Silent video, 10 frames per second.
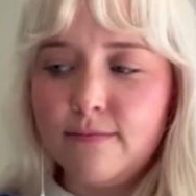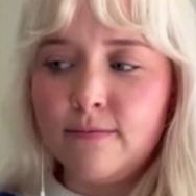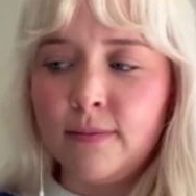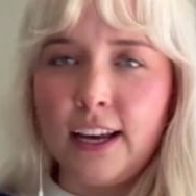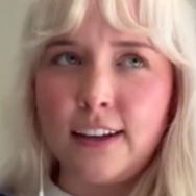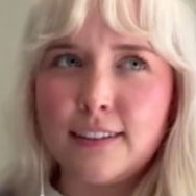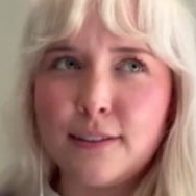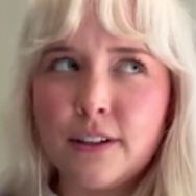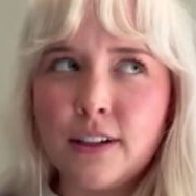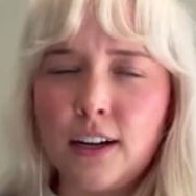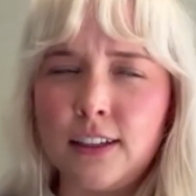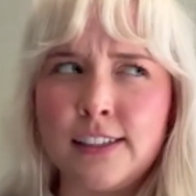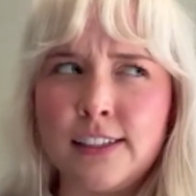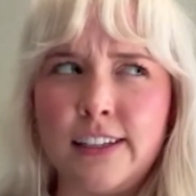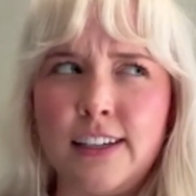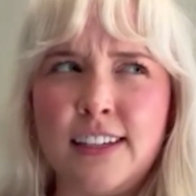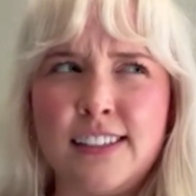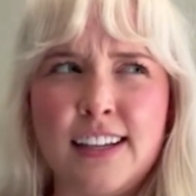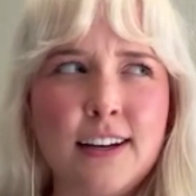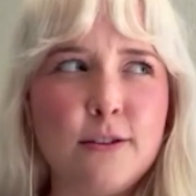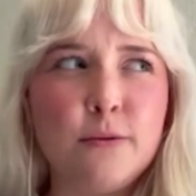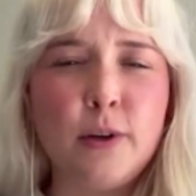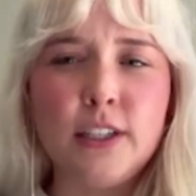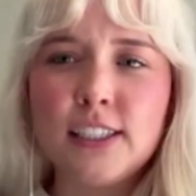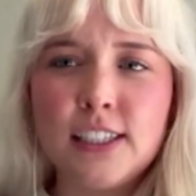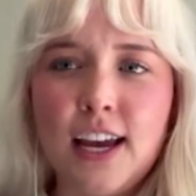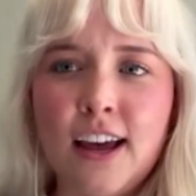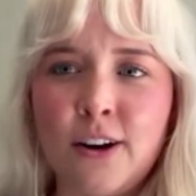like Claire Leslie. Is that weird to say? I